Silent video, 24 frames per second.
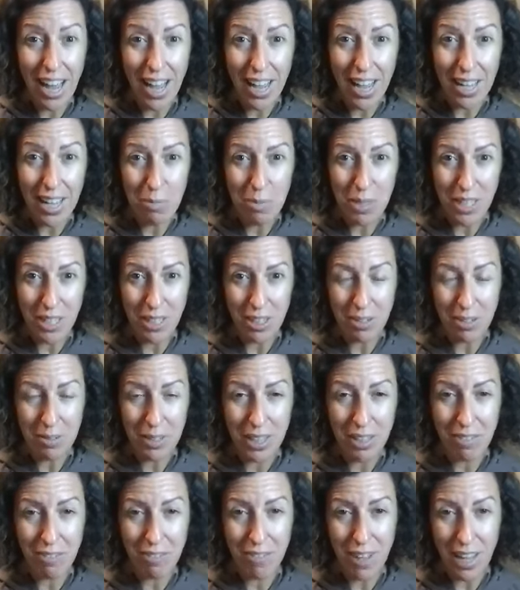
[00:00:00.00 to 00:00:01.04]
I am here
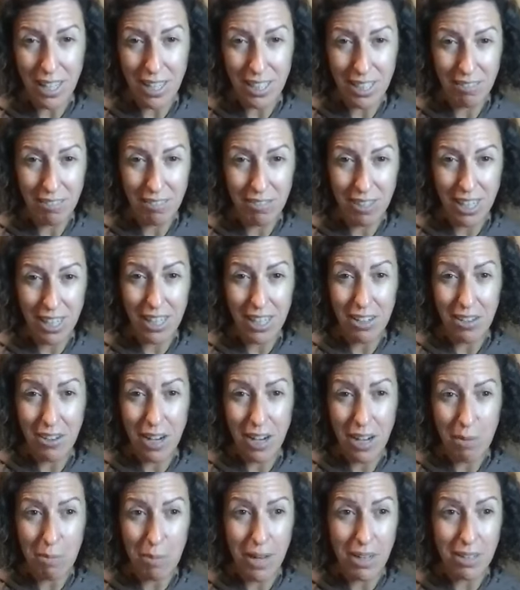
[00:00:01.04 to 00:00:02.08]
with a faculty video
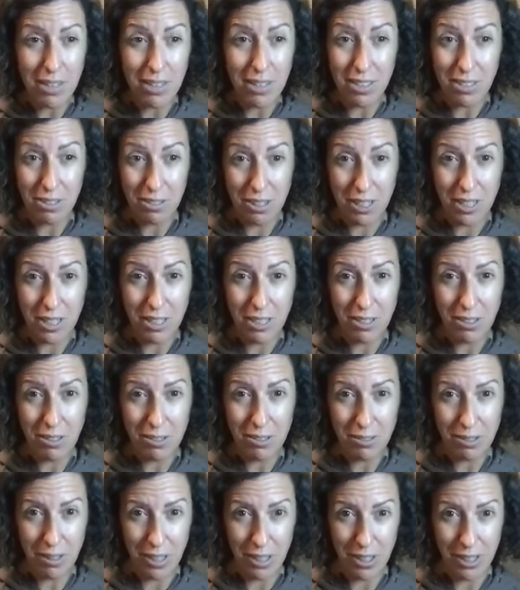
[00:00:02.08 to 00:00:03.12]
about students
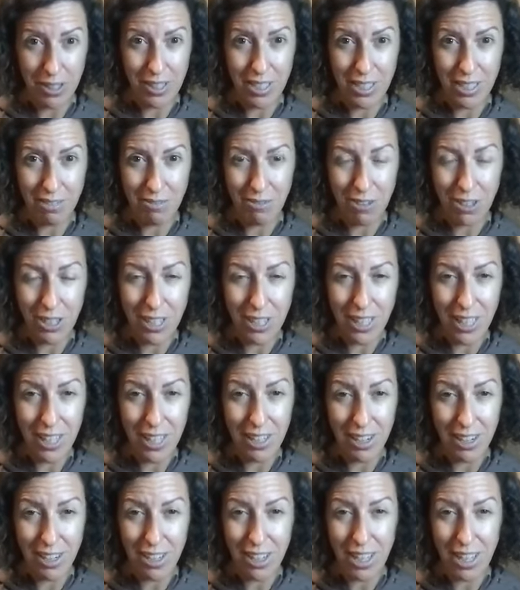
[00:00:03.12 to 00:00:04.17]
who learn differently in
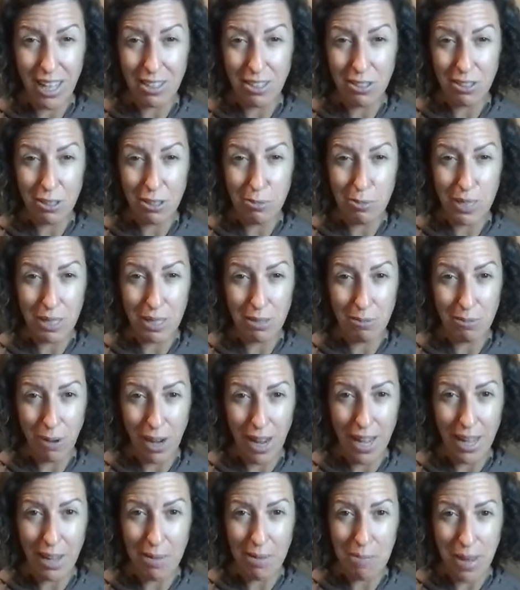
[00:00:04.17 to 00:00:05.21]
our classrooms and
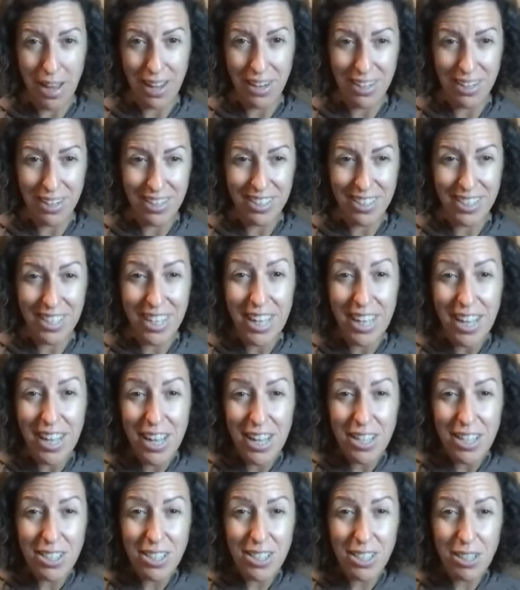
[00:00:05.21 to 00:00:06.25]
why it matters.
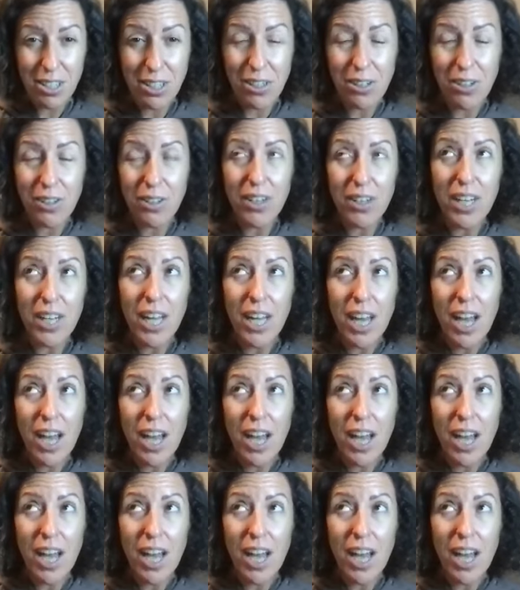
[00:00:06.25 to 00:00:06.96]
So